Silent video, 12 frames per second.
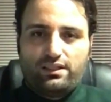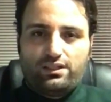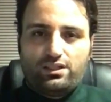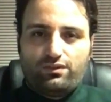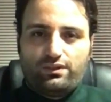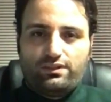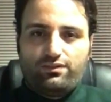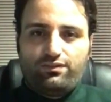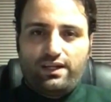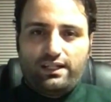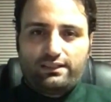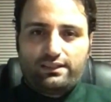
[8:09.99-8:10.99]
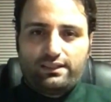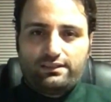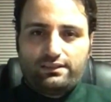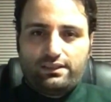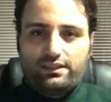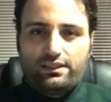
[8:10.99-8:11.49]
given the fact
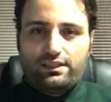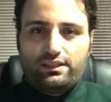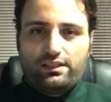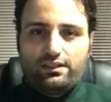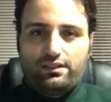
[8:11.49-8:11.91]
that